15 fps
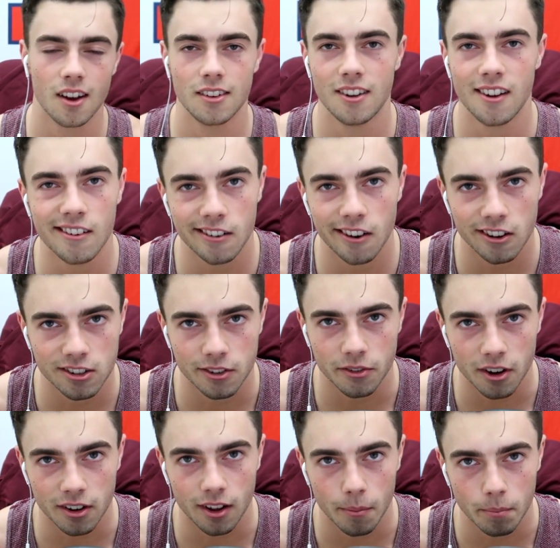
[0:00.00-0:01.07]
the internet is a
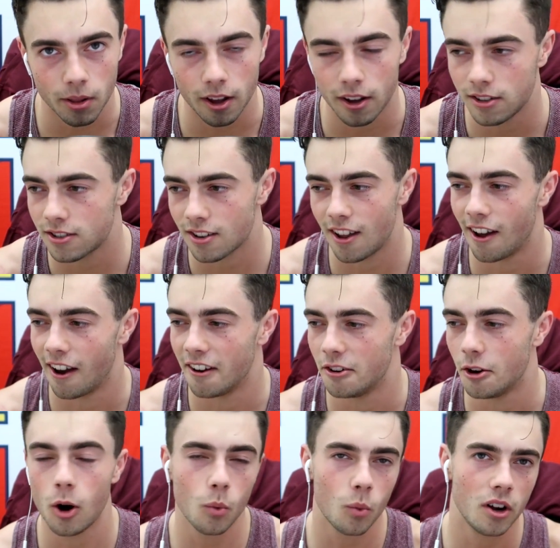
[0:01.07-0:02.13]
fucked up place, and I
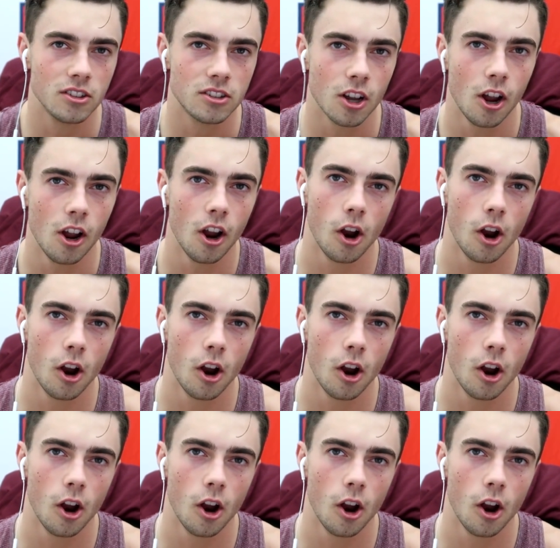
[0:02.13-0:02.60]
don't want